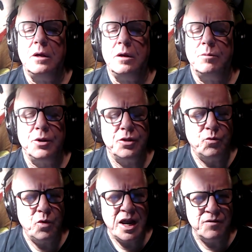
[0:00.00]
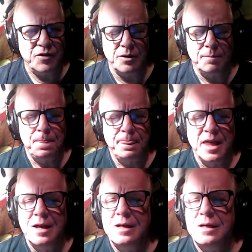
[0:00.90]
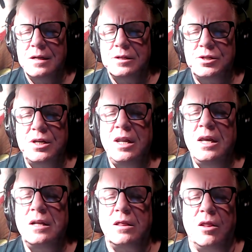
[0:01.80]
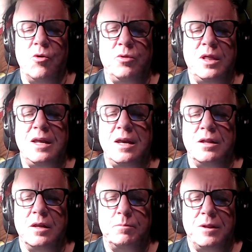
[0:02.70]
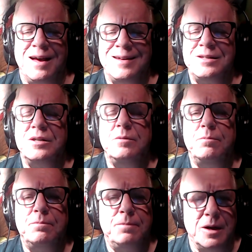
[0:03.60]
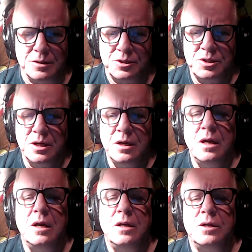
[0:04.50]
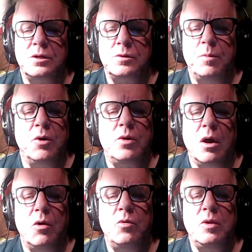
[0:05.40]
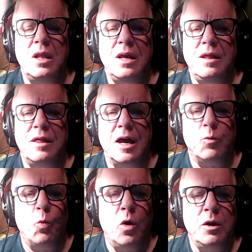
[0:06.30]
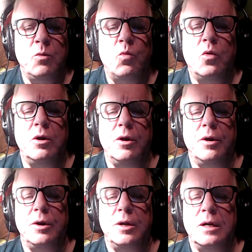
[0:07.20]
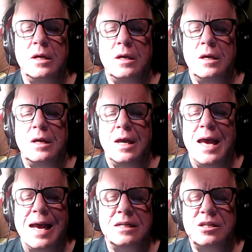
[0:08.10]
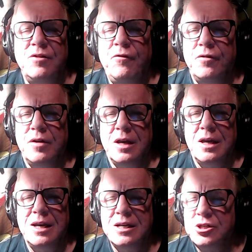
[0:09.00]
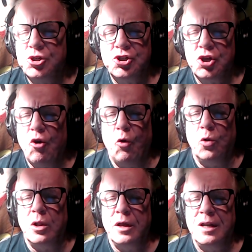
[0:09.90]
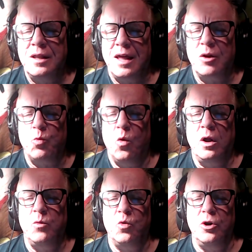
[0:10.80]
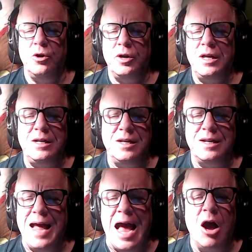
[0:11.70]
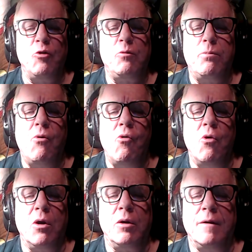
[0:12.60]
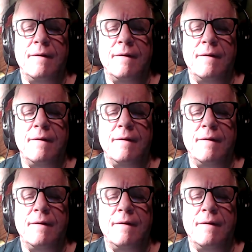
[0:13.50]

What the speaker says: But the raven, sitting lonely on the placid bust, spoke only that one word, as if his soul in that one word he did outpour.